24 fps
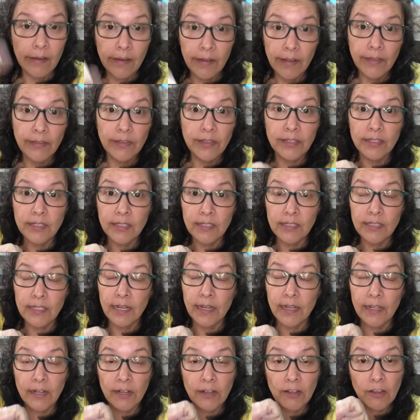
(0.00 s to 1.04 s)
I
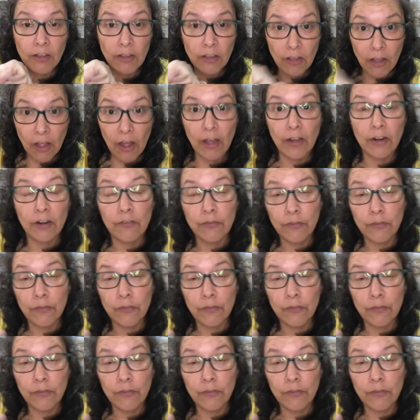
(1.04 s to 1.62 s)
get a lot of